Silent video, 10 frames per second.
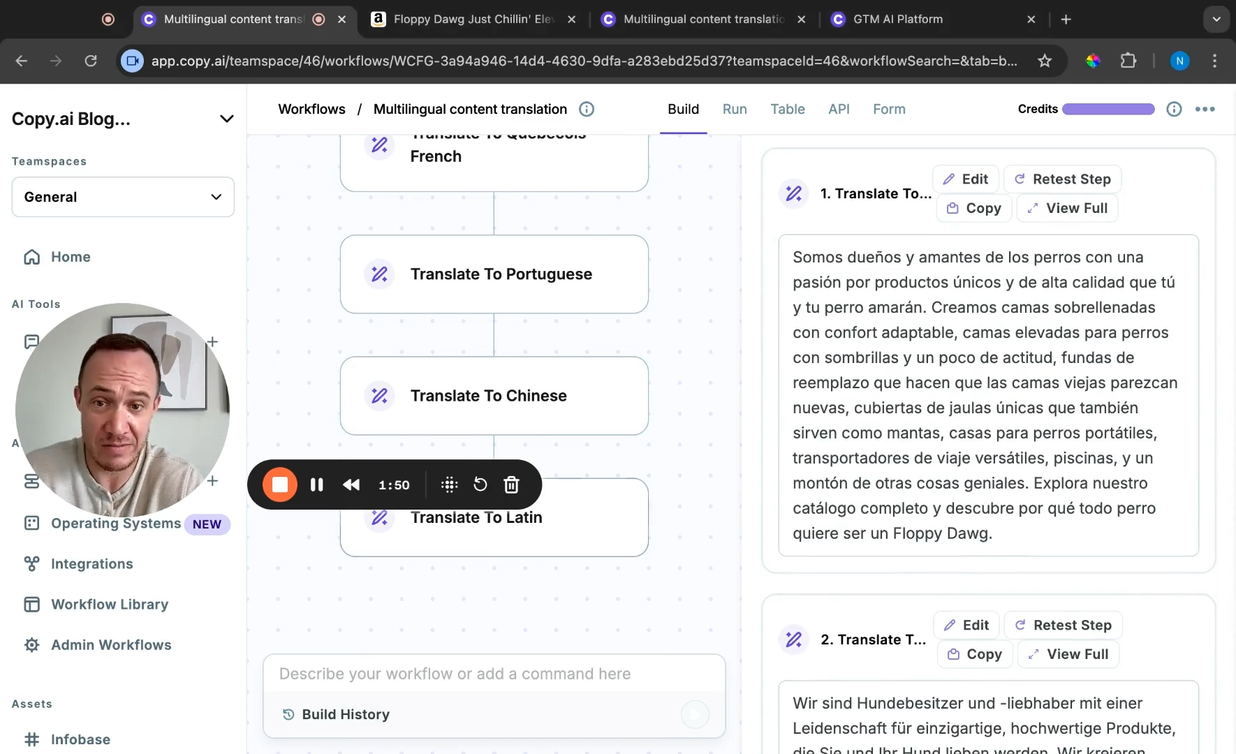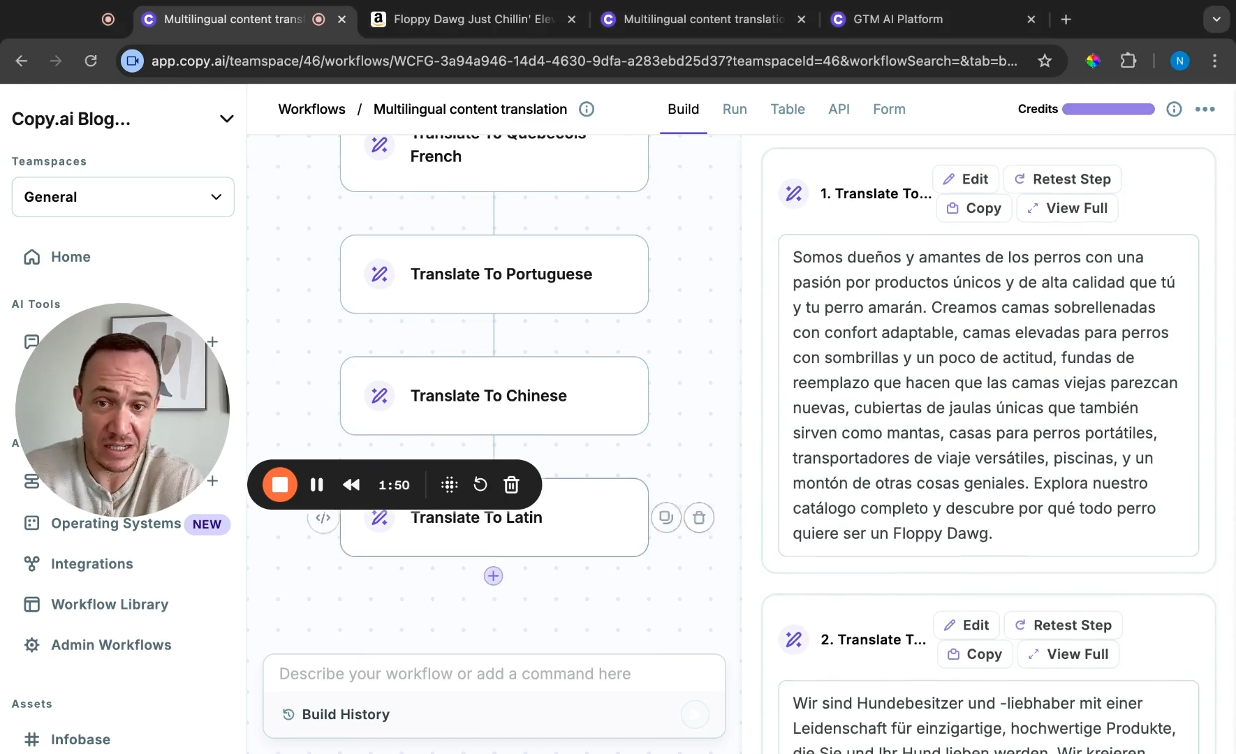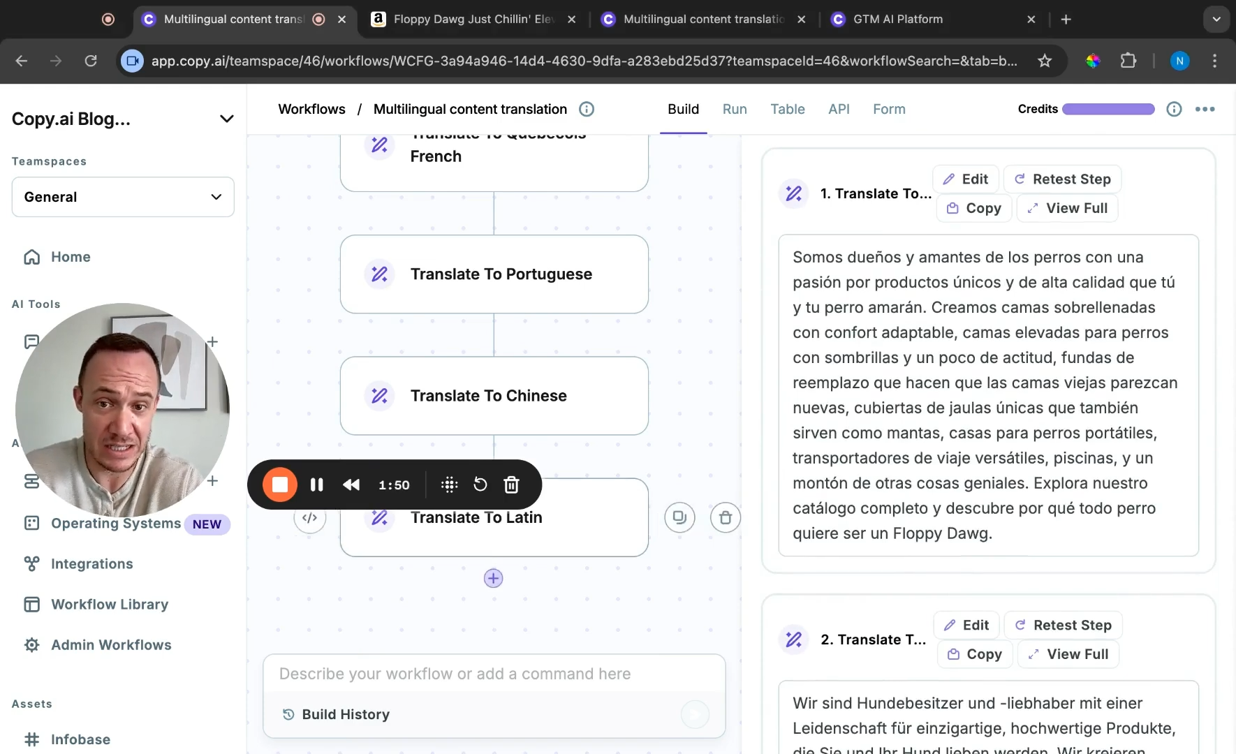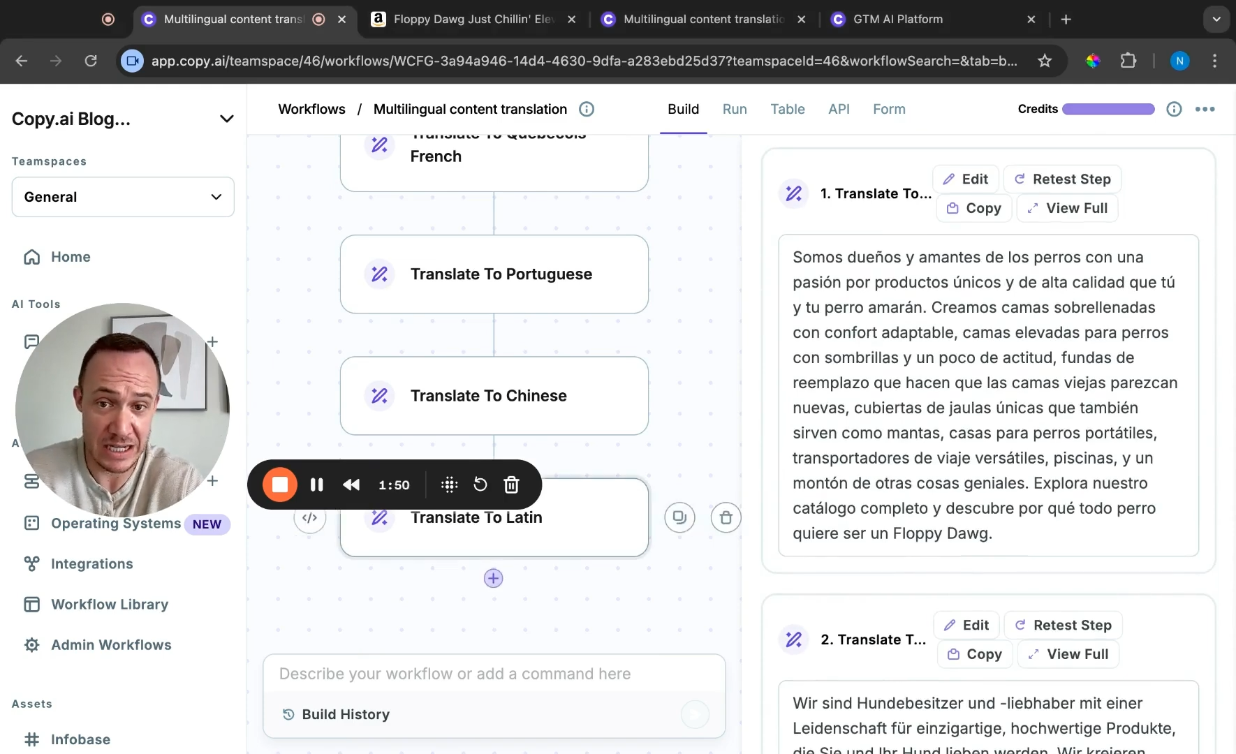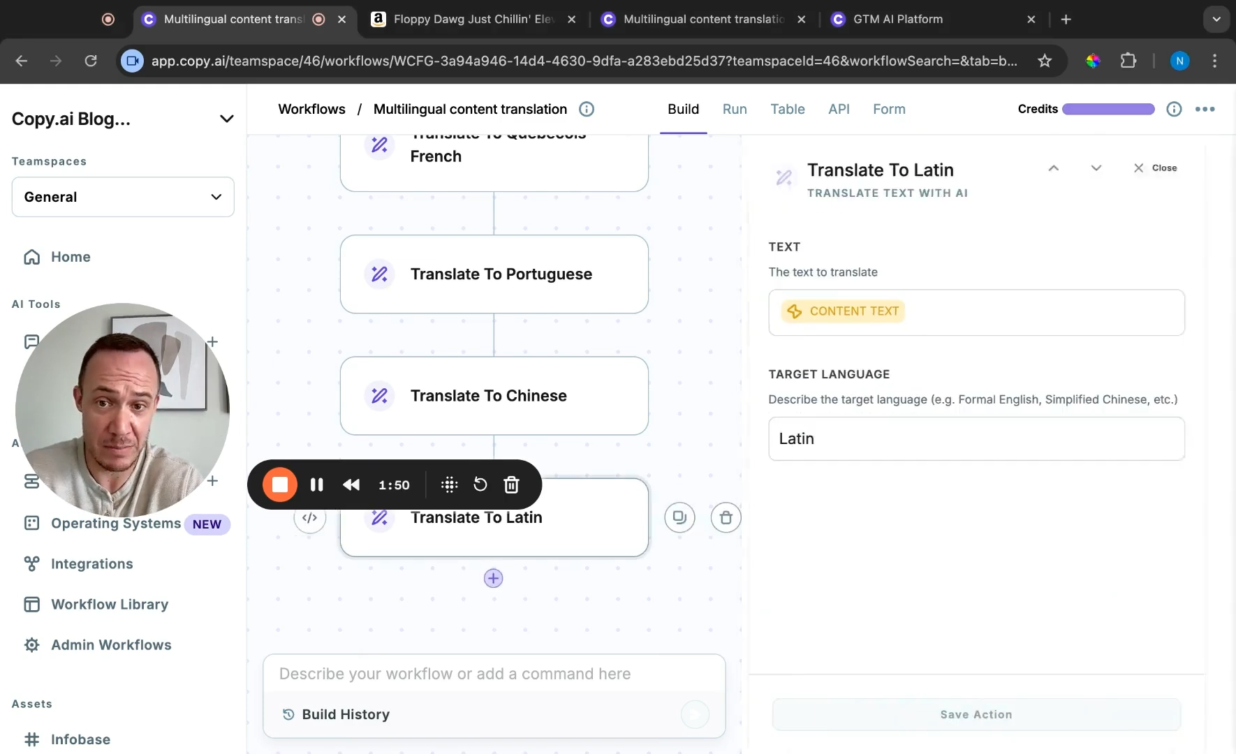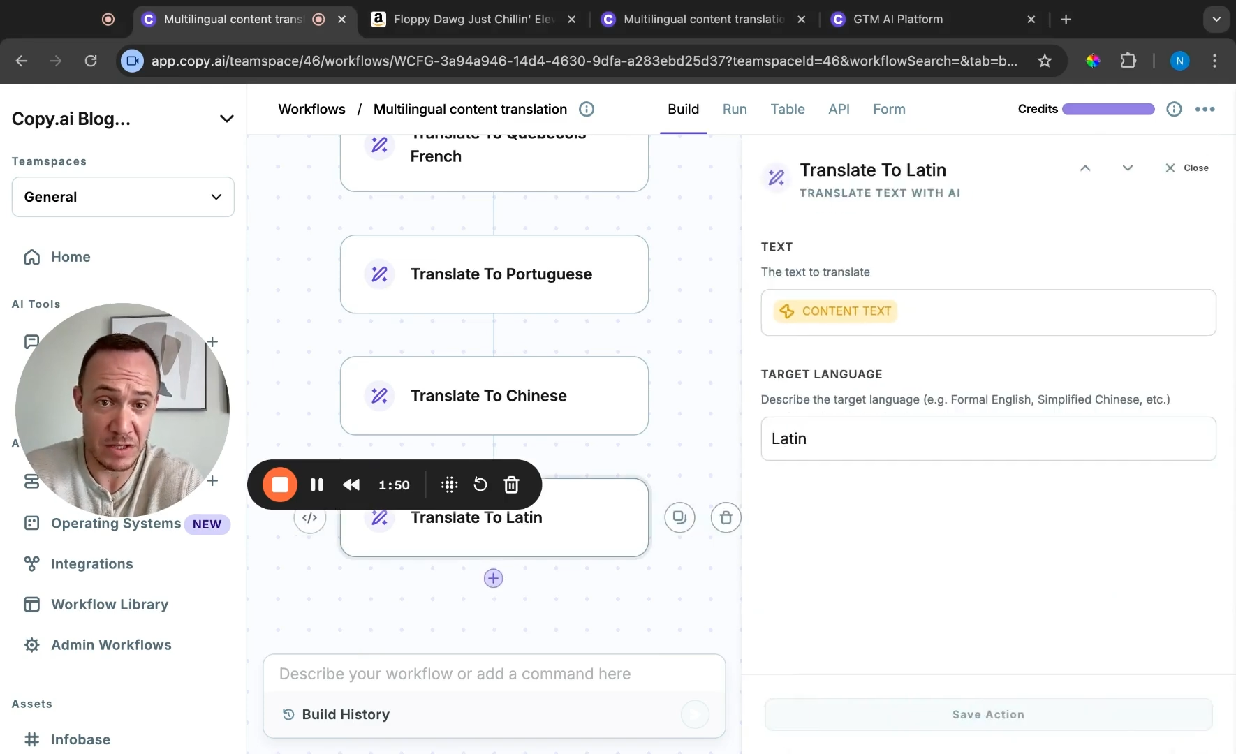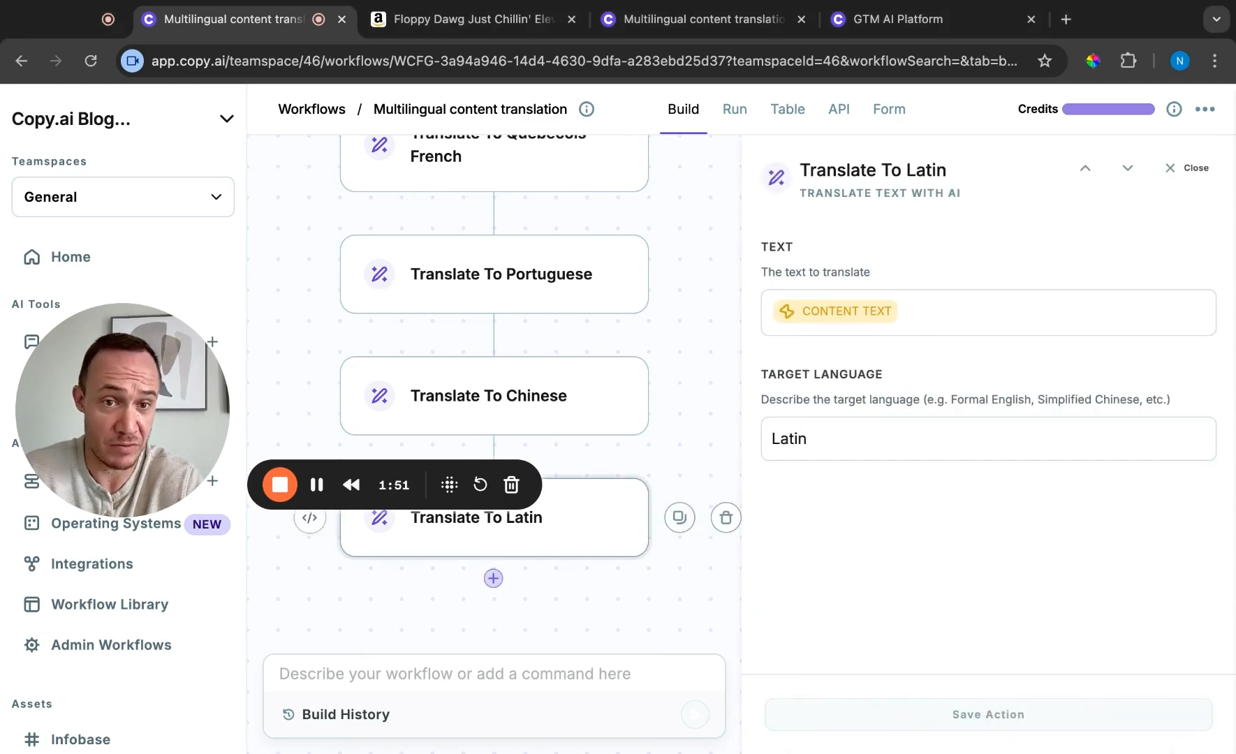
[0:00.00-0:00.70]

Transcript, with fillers: of these steps,